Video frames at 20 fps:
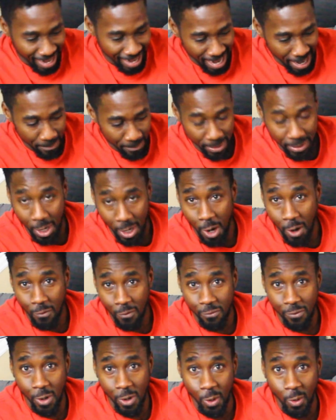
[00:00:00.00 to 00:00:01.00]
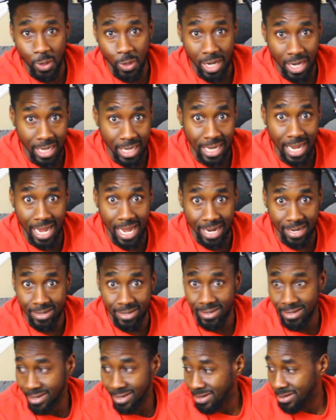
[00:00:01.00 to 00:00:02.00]
I've been off-road a
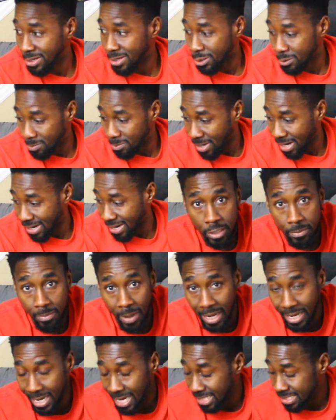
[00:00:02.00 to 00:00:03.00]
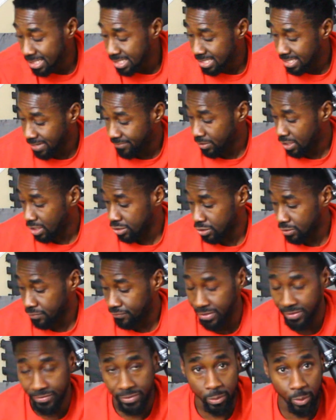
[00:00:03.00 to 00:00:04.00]
lot in this bike. This bike has a
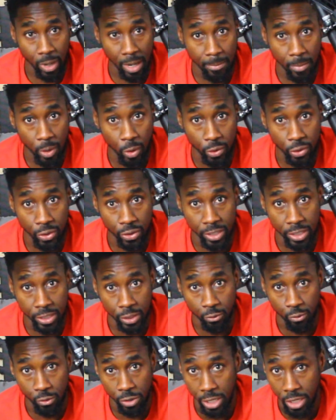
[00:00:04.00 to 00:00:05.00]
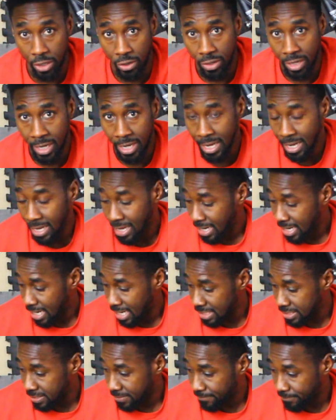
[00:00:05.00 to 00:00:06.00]
750 watt motor in the rear,
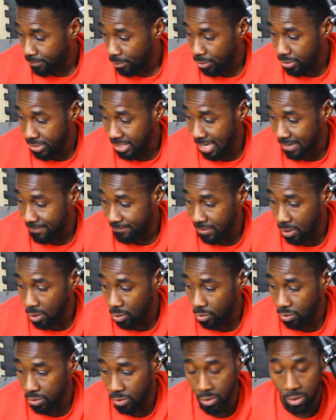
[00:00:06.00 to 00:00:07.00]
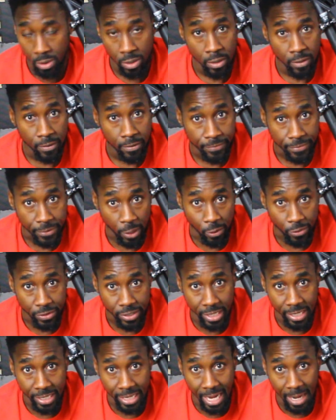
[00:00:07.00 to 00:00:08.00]
has a 48 volt,
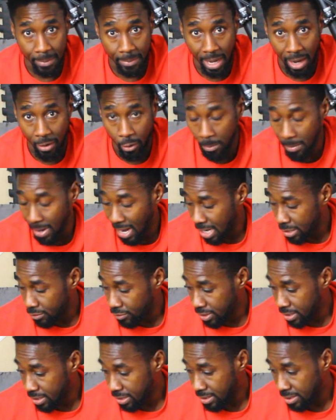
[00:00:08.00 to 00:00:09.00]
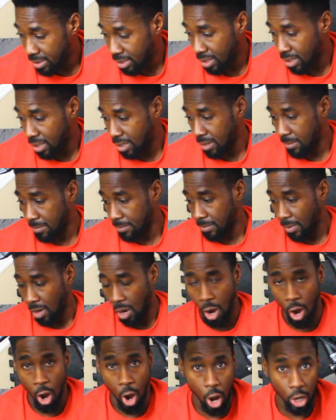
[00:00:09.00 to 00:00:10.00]
13 amp hour battery.
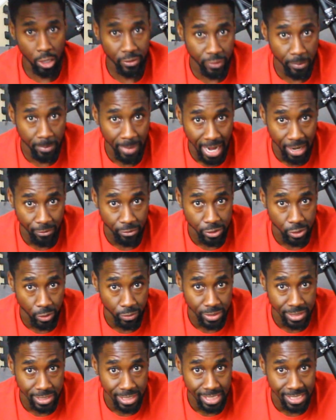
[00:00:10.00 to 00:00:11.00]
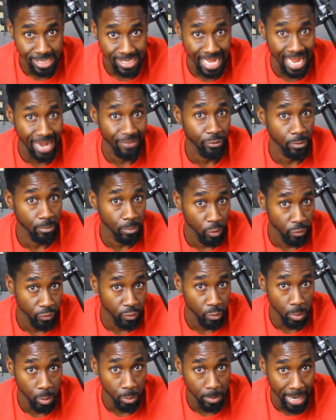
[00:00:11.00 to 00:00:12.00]
All of the batteries on this list have
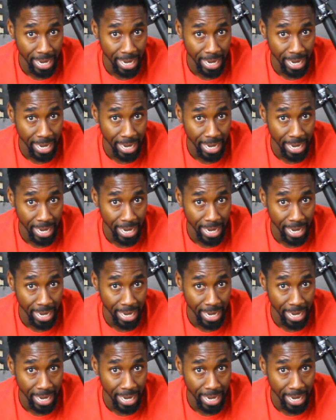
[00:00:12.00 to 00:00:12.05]
removable